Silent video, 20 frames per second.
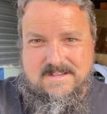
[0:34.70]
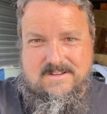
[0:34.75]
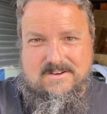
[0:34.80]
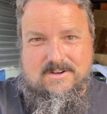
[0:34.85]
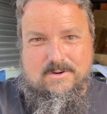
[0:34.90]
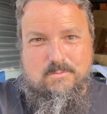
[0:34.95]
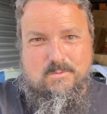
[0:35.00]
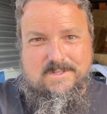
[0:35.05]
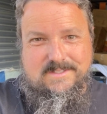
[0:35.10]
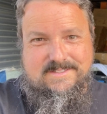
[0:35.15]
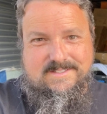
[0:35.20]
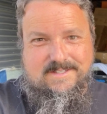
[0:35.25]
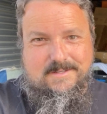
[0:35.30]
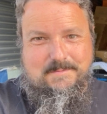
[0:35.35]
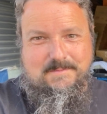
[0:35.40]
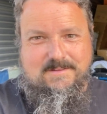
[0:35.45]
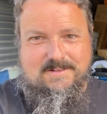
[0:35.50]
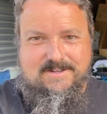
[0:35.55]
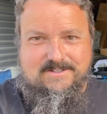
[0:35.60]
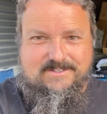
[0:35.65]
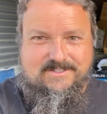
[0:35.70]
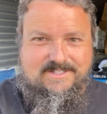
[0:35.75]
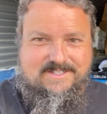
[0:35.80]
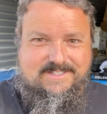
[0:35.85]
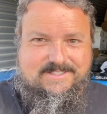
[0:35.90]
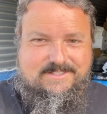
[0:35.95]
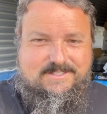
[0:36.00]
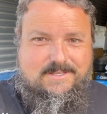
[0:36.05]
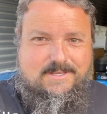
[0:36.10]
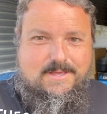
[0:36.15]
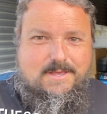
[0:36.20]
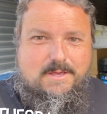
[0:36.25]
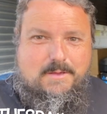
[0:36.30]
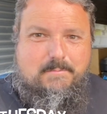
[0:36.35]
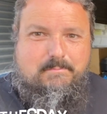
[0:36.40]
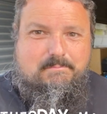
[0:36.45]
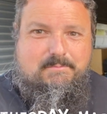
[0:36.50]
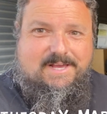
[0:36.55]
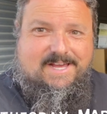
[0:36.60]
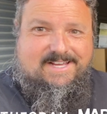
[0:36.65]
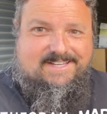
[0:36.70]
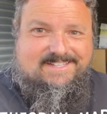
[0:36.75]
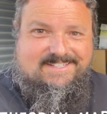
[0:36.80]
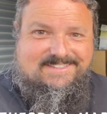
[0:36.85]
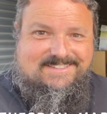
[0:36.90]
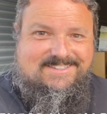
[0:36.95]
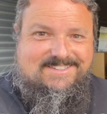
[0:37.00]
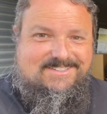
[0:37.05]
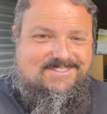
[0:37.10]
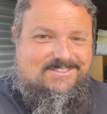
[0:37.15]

All right, what's up, Locker Nuts? Back at the